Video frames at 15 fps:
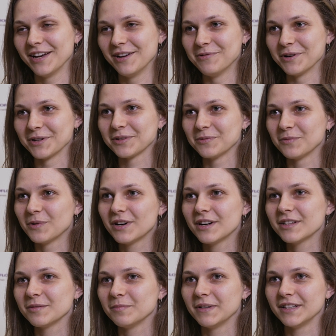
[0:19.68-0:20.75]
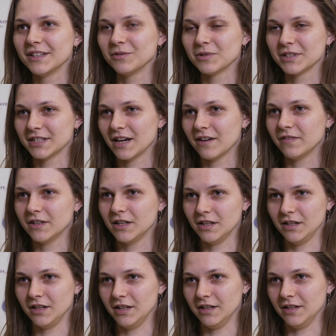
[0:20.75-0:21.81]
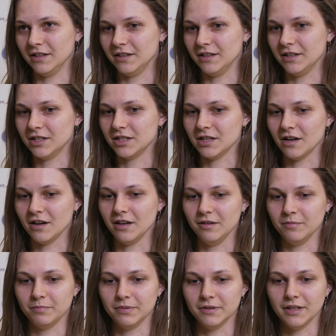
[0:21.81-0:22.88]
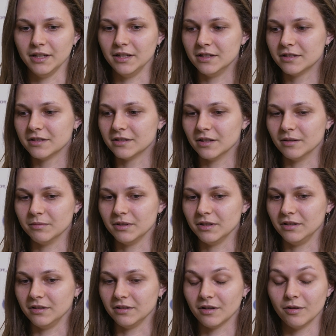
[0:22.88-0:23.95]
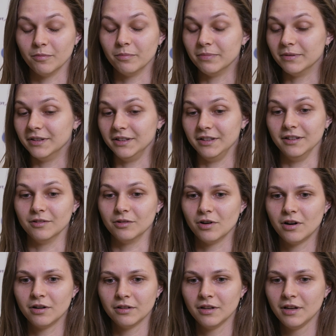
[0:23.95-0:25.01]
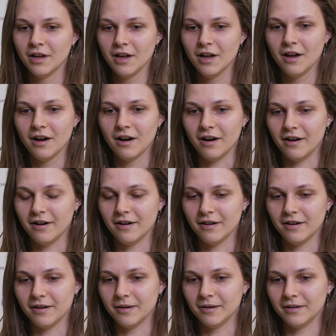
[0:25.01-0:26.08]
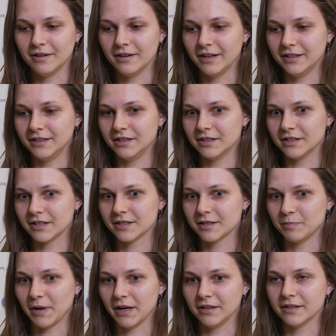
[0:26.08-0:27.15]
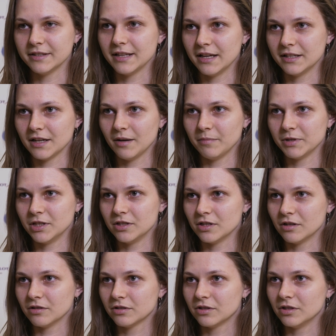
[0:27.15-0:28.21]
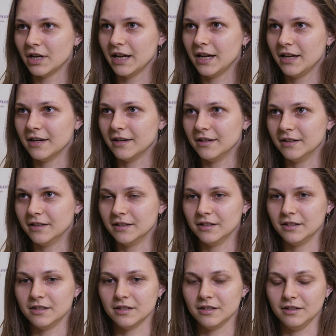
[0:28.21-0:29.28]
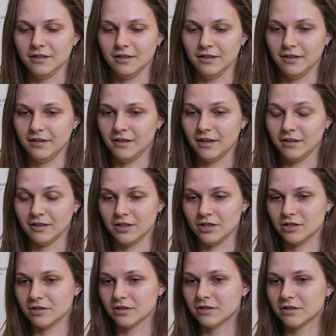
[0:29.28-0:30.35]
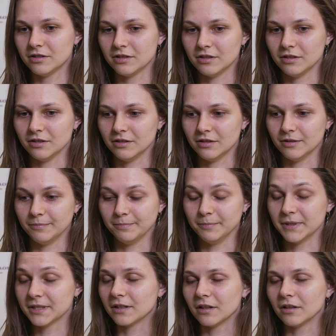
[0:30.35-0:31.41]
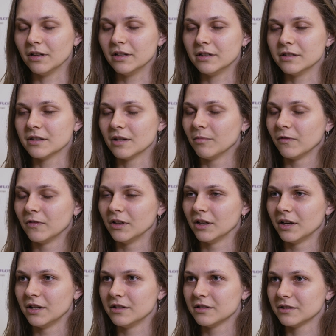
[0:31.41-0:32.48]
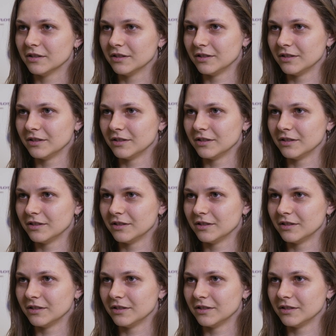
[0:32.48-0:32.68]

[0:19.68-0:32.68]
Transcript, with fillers: I was worse, but it was definitely that I played something completely wrong. Uh, I didn't expect the setup she chose today, and uh, then I just uh, miscalculated some of the lines.